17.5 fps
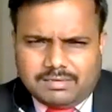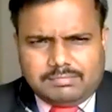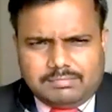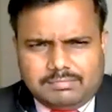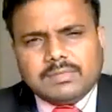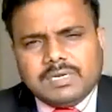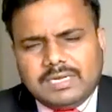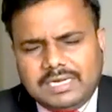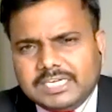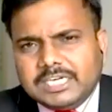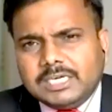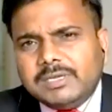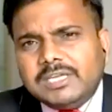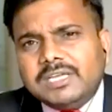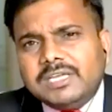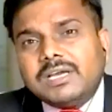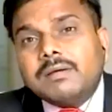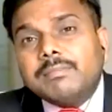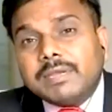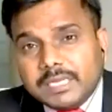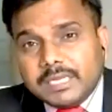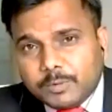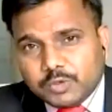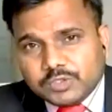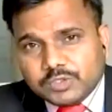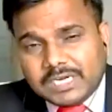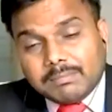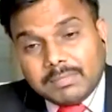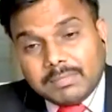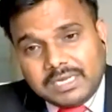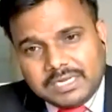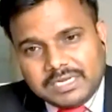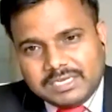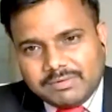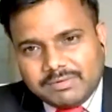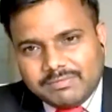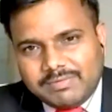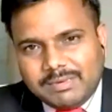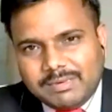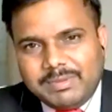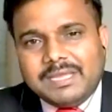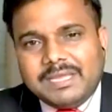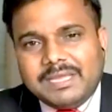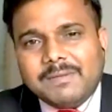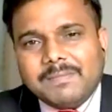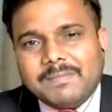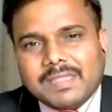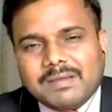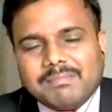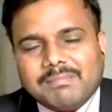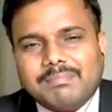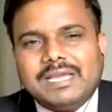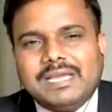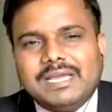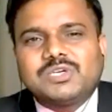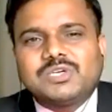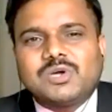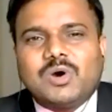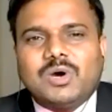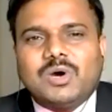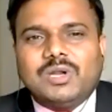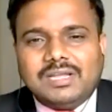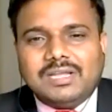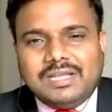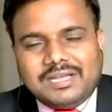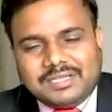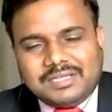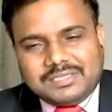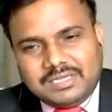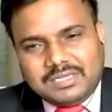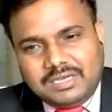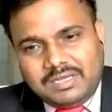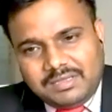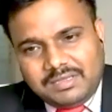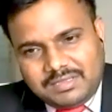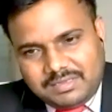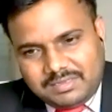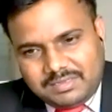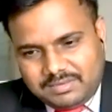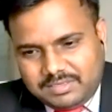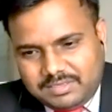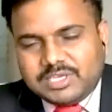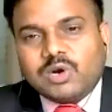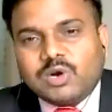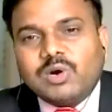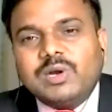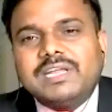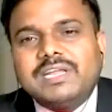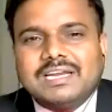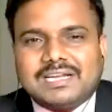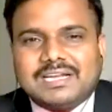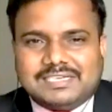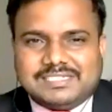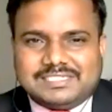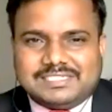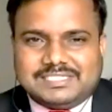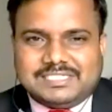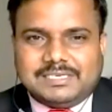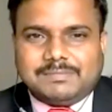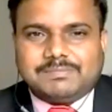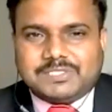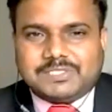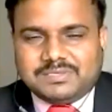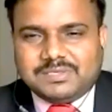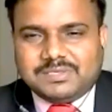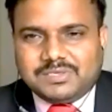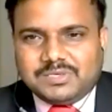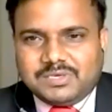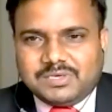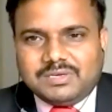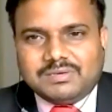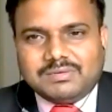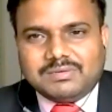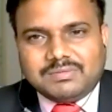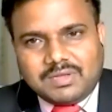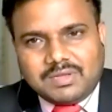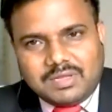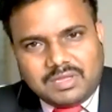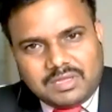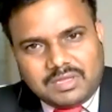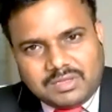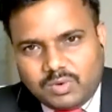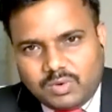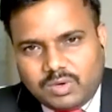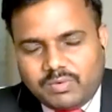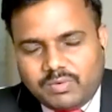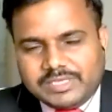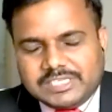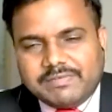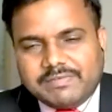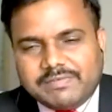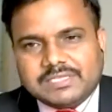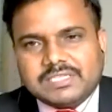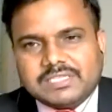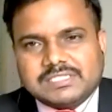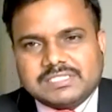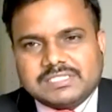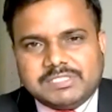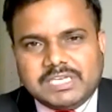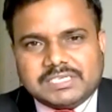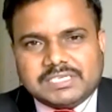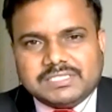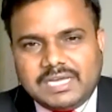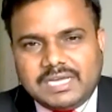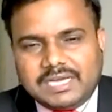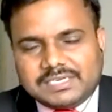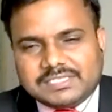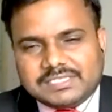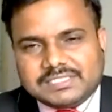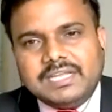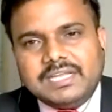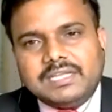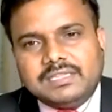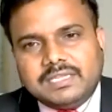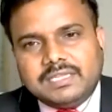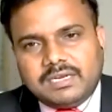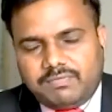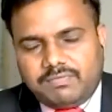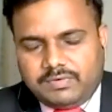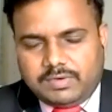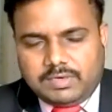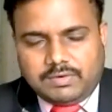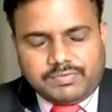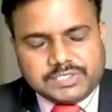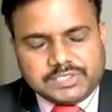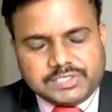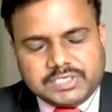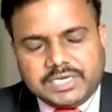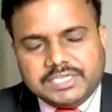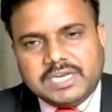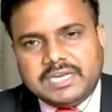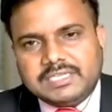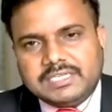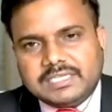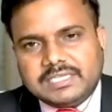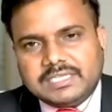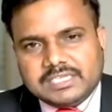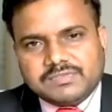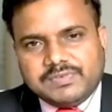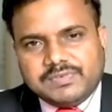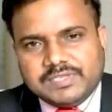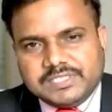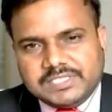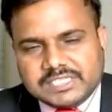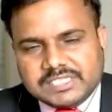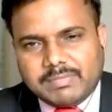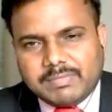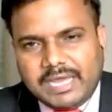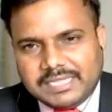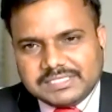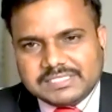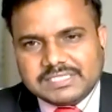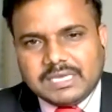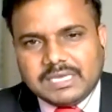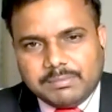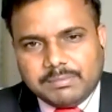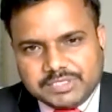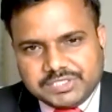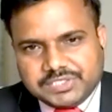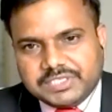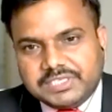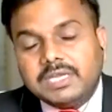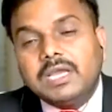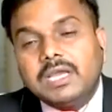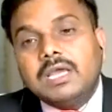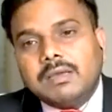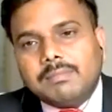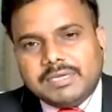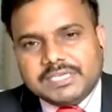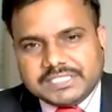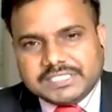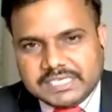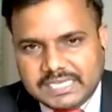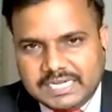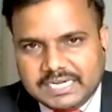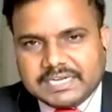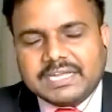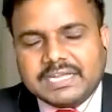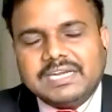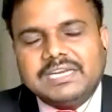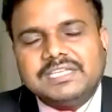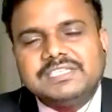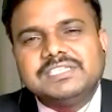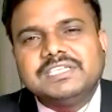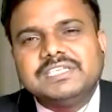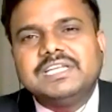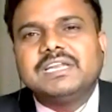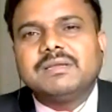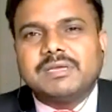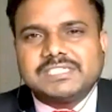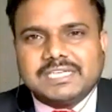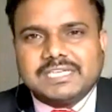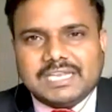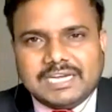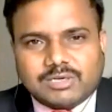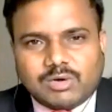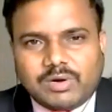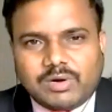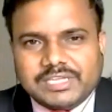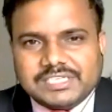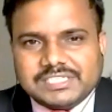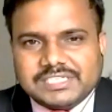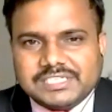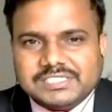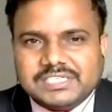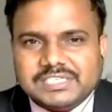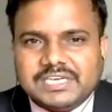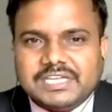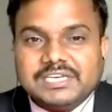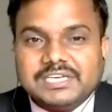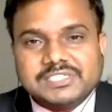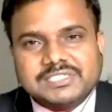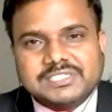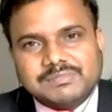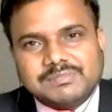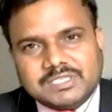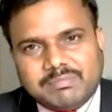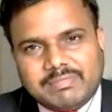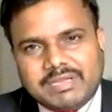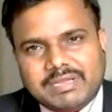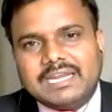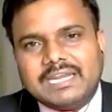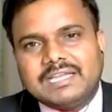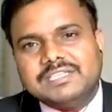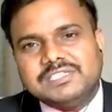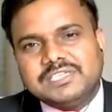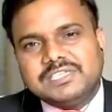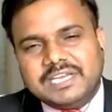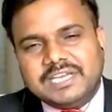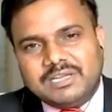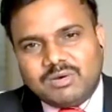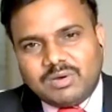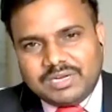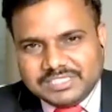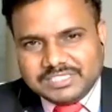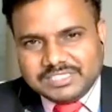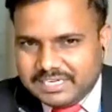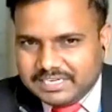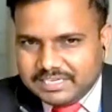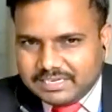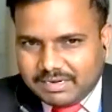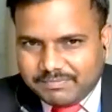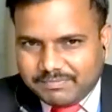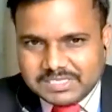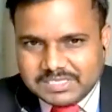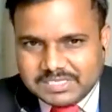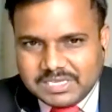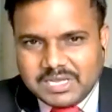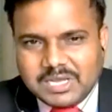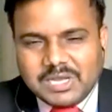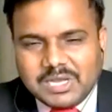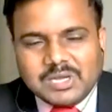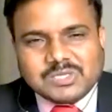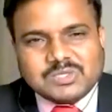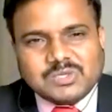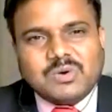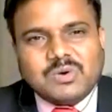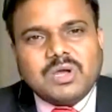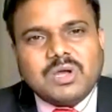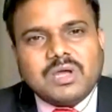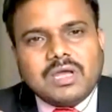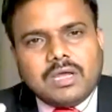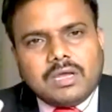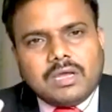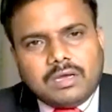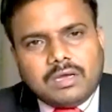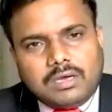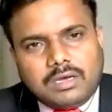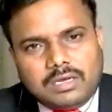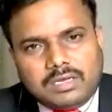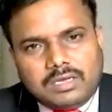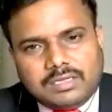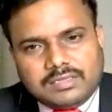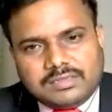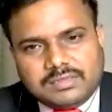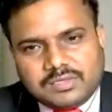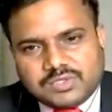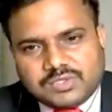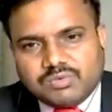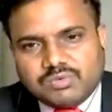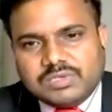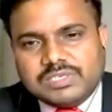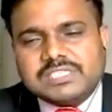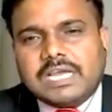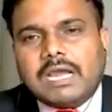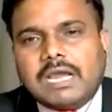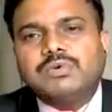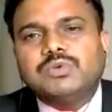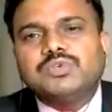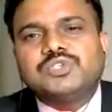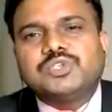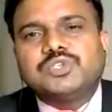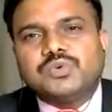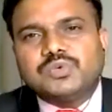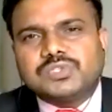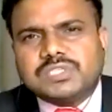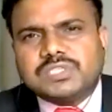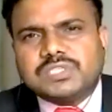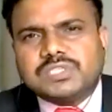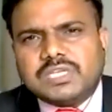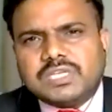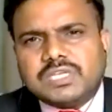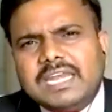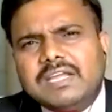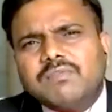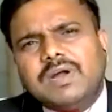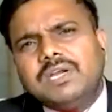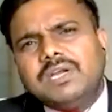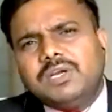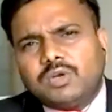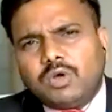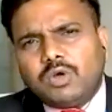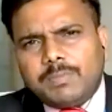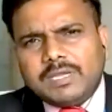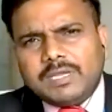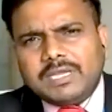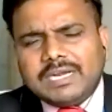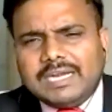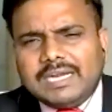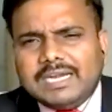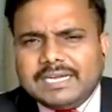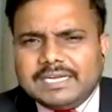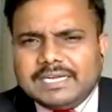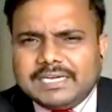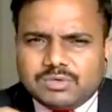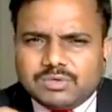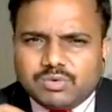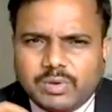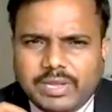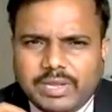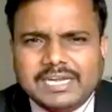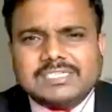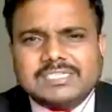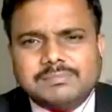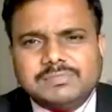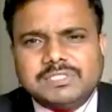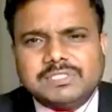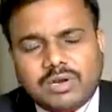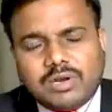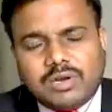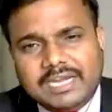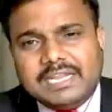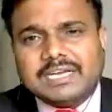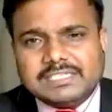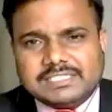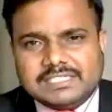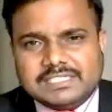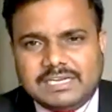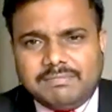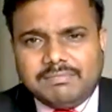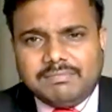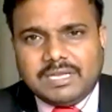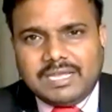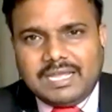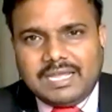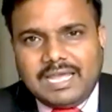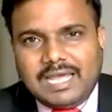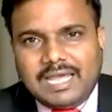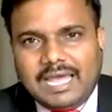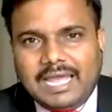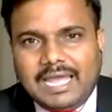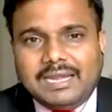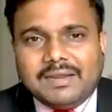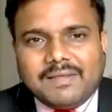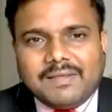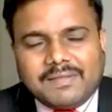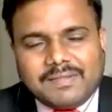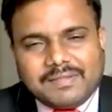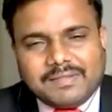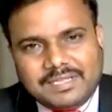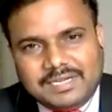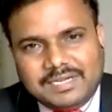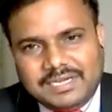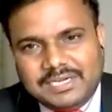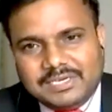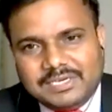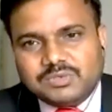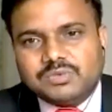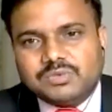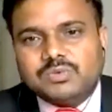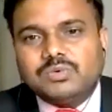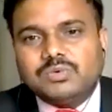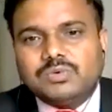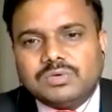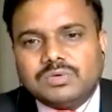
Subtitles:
let it be a mini project, but it will be based on the theoretical concepts, whichever the subjects they are studying in their first year engineering, that is physics, maths, chemistry, basic electrical engineering, basic electronics engineering, systems and mechanical engineering or engineering graphics. So students have to choose any one topic related to any subject or any concept, and they need to